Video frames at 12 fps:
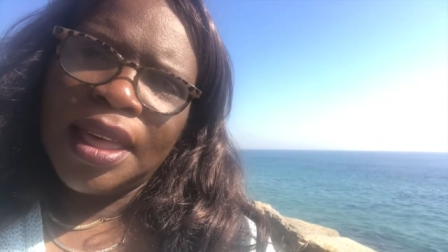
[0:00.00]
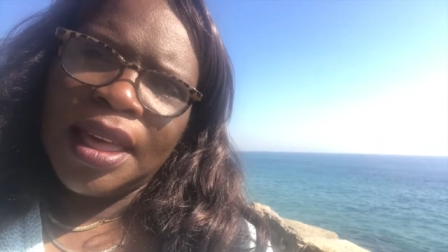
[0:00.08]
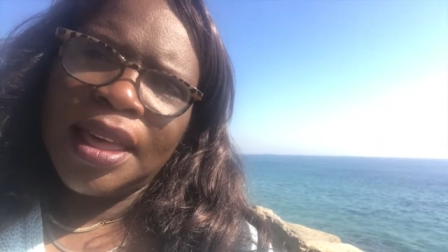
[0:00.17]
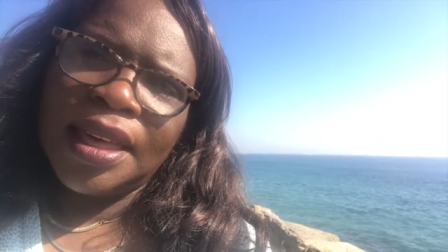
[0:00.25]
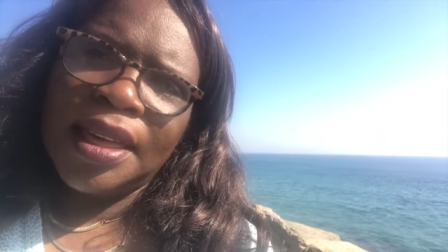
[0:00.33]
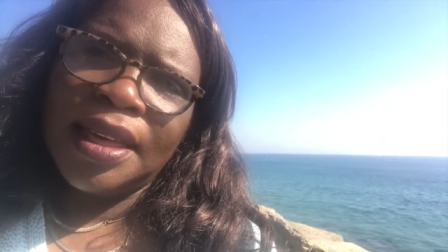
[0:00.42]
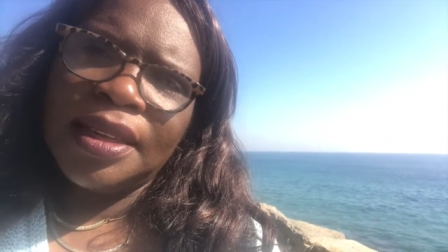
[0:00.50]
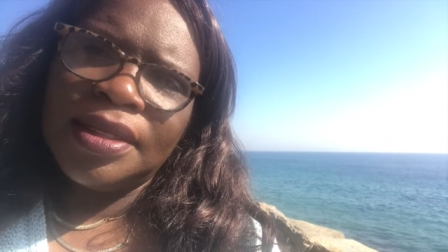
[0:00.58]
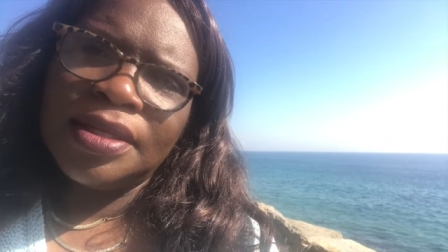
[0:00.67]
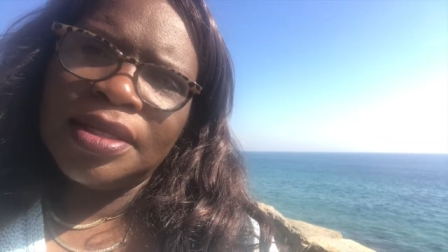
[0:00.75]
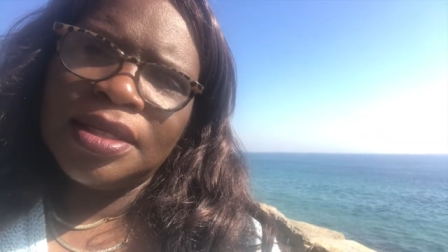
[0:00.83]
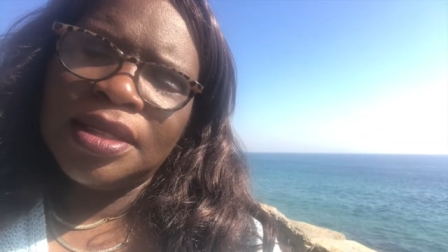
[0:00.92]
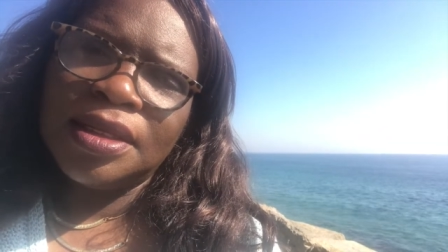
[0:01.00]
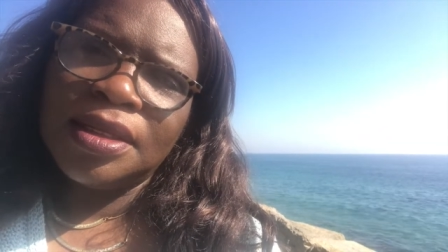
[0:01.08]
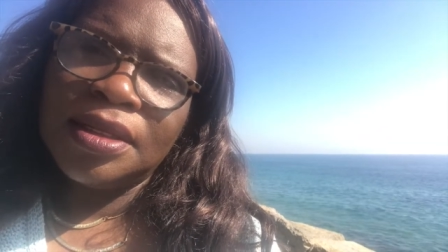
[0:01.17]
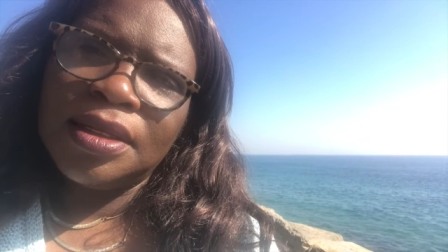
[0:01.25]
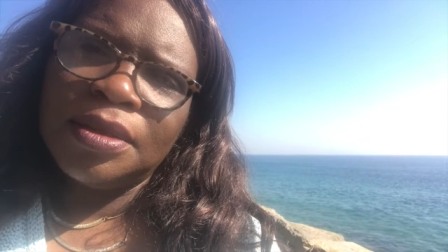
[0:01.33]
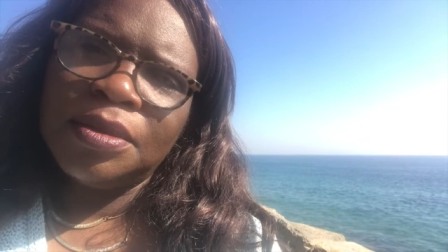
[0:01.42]
and the
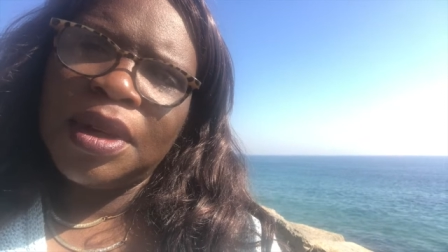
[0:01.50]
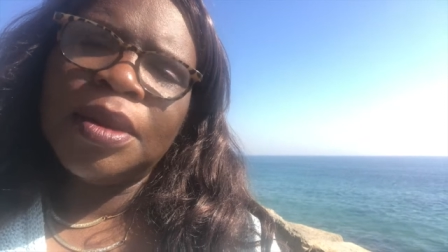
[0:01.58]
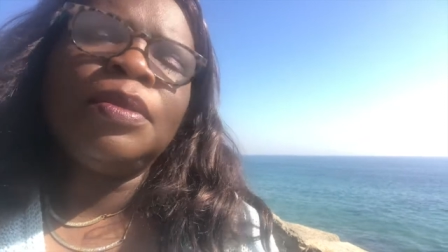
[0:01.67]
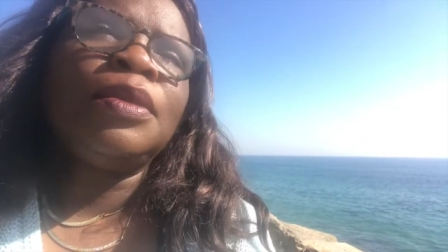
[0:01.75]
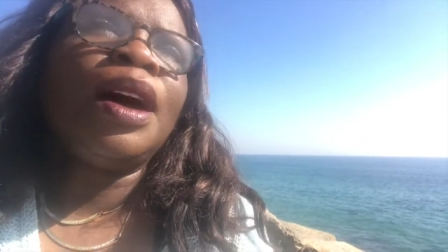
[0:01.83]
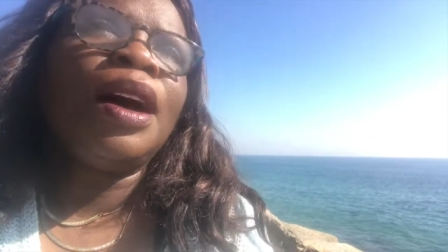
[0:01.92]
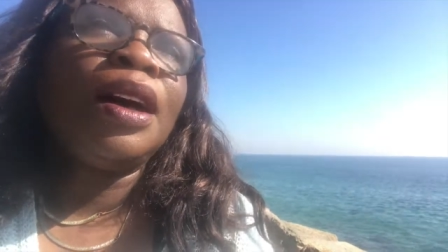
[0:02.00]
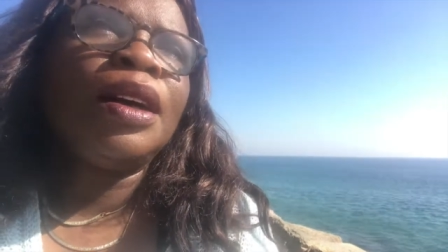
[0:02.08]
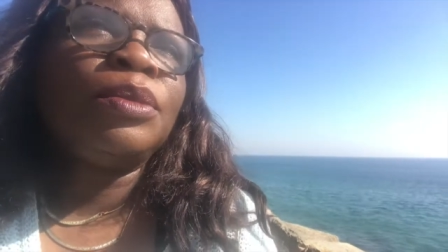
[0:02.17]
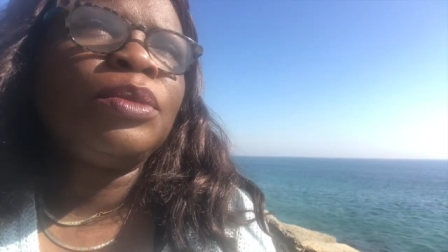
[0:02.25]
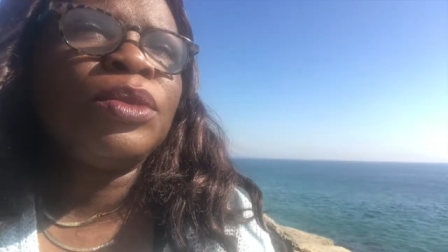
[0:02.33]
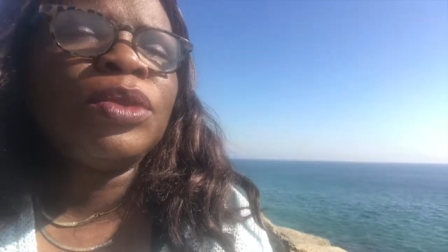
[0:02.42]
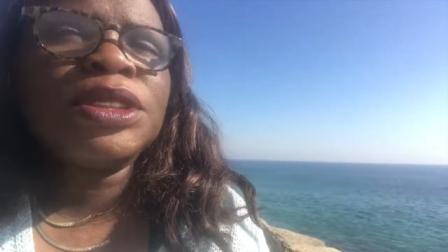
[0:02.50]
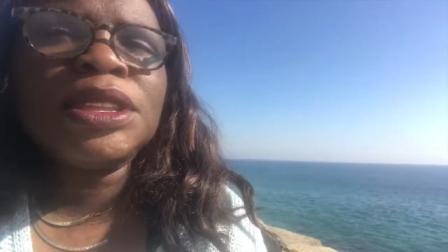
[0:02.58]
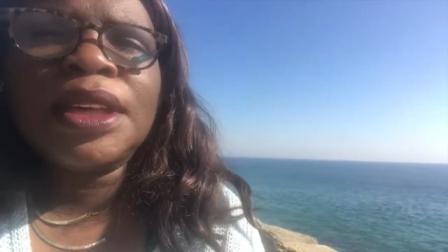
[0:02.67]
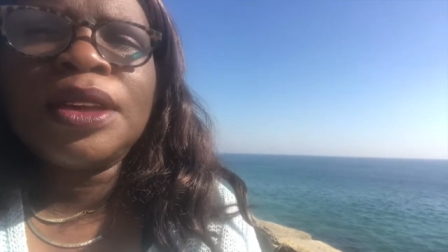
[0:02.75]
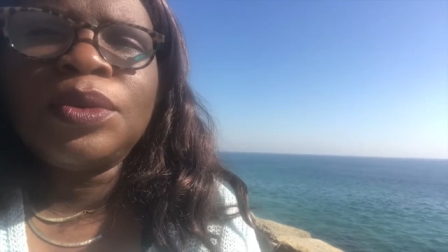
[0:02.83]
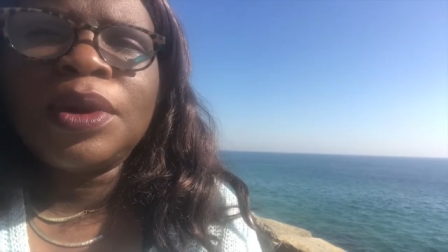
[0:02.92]
my mom was
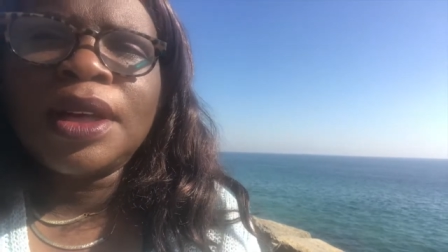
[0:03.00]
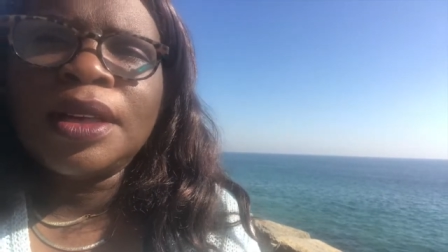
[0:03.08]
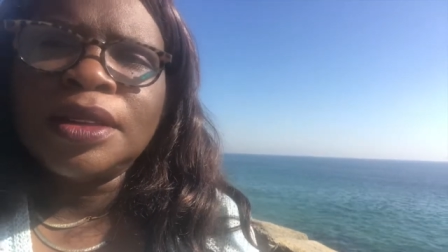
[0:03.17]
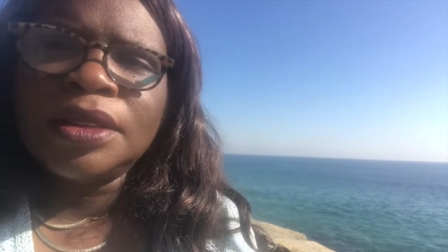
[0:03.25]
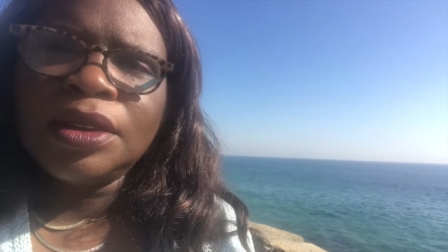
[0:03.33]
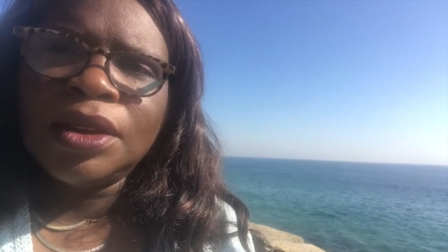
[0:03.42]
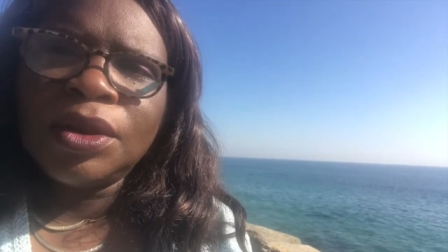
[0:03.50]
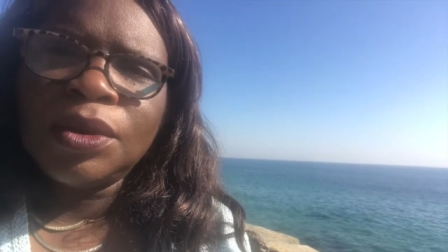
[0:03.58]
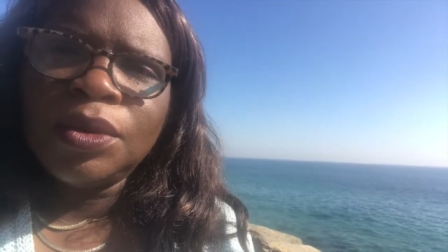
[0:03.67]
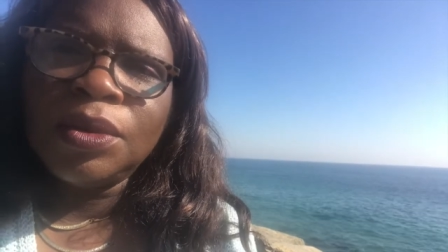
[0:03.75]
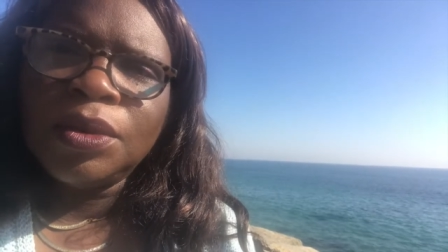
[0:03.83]
like, well, you know,